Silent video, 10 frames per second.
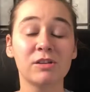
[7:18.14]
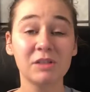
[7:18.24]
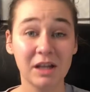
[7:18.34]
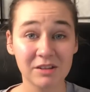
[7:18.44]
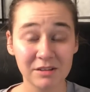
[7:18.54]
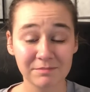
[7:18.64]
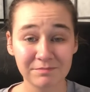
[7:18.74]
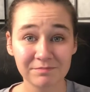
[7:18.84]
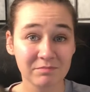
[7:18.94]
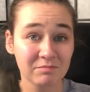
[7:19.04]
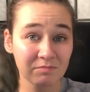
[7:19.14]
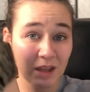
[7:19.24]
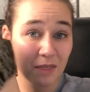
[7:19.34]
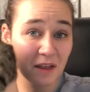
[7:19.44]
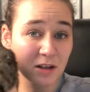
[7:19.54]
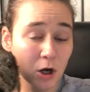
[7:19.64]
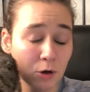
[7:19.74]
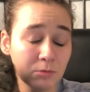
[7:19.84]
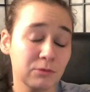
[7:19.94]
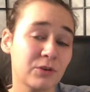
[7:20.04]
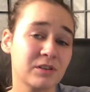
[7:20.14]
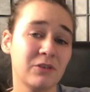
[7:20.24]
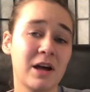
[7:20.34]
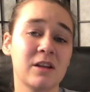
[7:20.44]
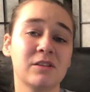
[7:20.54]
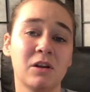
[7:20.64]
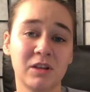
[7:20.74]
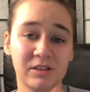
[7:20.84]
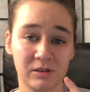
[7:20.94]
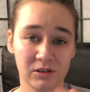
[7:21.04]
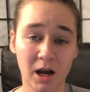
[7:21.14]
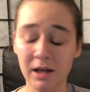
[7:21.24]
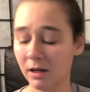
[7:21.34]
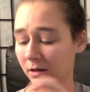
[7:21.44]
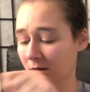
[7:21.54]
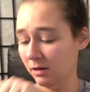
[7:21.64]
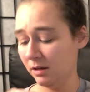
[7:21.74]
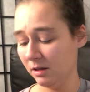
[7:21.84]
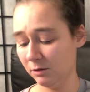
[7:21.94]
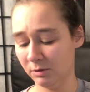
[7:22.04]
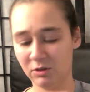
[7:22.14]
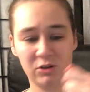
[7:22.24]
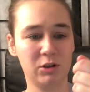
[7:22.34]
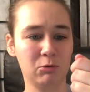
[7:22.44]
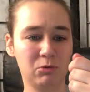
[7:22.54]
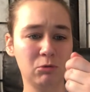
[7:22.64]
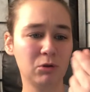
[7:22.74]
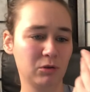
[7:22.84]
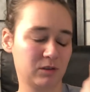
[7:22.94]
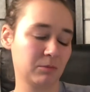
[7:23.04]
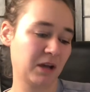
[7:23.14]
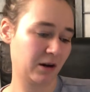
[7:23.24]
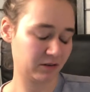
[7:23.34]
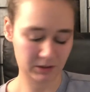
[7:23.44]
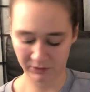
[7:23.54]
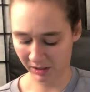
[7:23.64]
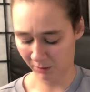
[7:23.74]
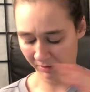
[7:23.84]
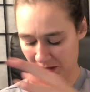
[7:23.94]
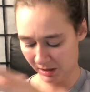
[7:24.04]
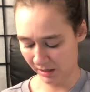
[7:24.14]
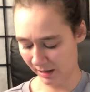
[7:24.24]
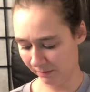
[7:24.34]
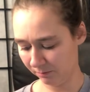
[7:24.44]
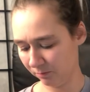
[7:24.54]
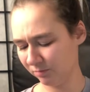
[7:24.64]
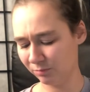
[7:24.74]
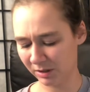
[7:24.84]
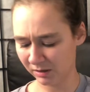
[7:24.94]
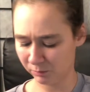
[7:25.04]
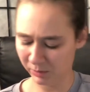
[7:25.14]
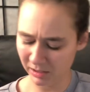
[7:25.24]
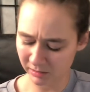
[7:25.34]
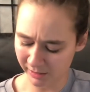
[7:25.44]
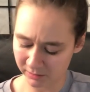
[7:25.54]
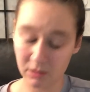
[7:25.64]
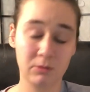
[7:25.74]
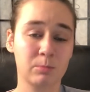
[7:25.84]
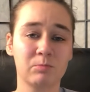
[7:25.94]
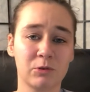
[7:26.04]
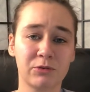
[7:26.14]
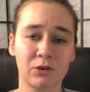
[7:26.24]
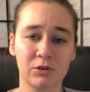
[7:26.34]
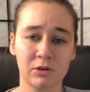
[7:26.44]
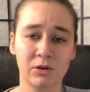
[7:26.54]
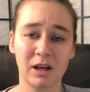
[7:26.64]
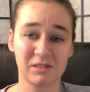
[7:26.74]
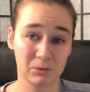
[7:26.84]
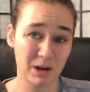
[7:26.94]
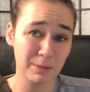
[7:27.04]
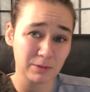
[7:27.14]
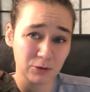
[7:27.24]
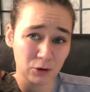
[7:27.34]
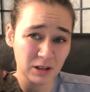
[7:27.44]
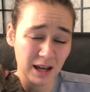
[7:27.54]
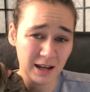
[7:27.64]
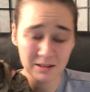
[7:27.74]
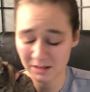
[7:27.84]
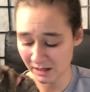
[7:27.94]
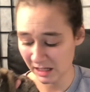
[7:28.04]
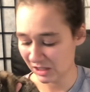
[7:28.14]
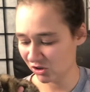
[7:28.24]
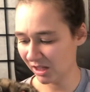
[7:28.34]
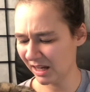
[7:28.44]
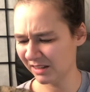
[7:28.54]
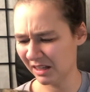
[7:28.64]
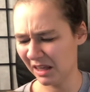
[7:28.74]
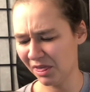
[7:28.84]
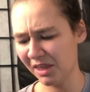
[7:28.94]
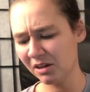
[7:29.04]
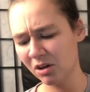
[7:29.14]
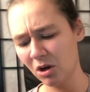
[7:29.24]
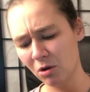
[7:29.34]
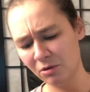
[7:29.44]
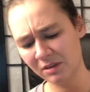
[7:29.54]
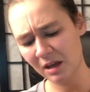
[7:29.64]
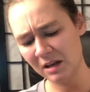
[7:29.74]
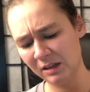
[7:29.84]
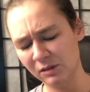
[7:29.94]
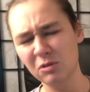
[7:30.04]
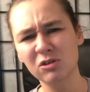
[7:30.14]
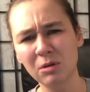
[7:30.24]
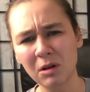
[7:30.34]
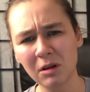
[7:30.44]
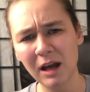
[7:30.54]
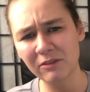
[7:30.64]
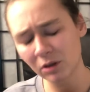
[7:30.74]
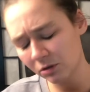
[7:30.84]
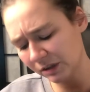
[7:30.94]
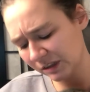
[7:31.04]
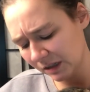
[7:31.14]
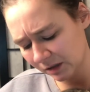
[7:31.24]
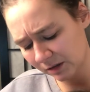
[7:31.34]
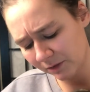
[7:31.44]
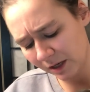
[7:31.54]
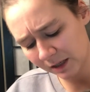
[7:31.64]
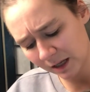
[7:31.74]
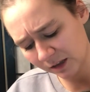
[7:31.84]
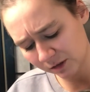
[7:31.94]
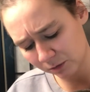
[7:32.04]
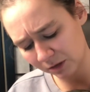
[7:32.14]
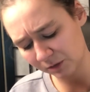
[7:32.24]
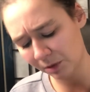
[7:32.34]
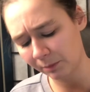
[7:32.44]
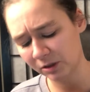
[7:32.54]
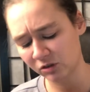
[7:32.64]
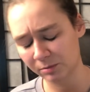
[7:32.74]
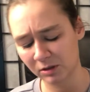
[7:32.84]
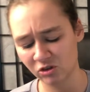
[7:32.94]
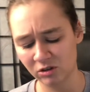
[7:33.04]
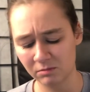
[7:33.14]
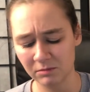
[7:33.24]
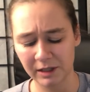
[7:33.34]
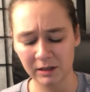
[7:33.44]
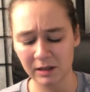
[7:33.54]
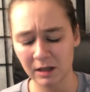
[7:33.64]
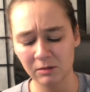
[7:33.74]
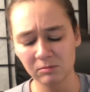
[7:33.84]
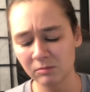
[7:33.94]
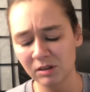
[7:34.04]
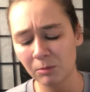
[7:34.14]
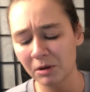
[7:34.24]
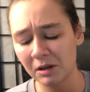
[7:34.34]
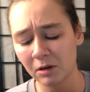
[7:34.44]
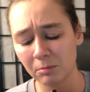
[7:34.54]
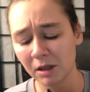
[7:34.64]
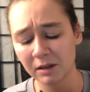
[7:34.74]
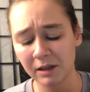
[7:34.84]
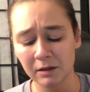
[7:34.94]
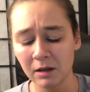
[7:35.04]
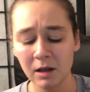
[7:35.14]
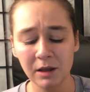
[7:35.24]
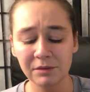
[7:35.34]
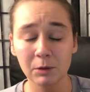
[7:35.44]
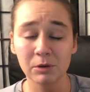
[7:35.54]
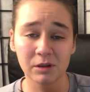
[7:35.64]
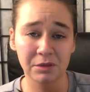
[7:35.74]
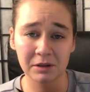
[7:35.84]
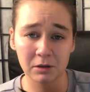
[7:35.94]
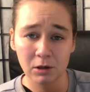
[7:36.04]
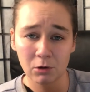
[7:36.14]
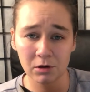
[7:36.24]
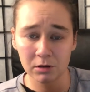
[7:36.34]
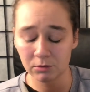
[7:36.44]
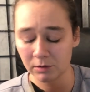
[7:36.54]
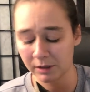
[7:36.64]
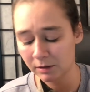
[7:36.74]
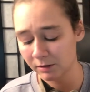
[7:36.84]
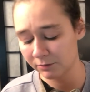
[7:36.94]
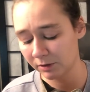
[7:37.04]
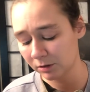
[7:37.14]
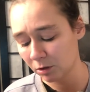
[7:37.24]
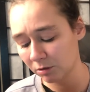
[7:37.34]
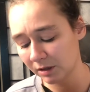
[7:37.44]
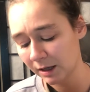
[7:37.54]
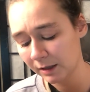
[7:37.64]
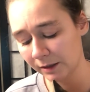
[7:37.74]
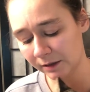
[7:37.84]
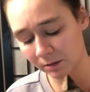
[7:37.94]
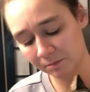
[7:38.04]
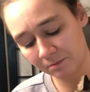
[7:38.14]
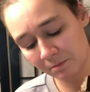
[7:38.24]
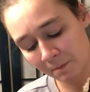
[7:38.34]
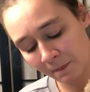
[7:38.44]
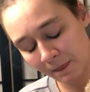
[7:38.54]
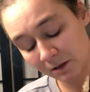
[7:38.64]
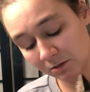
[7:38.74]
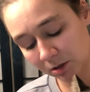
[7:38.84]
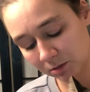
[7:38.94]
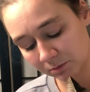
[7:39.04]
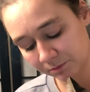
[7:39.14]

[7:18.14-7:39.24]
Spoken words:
yes, thin coat for Savannahs unless you're Gaia, in which you do lose some hairs every now and then, and because we like to refer to her as the rabbit fur cat, she has a thicker coat than is usual, I've noticed, in Savannah cats, so that's probably just because she, like, somewhere in her bloodline, there was a thicker coated or like a different coated cat, like I don't know.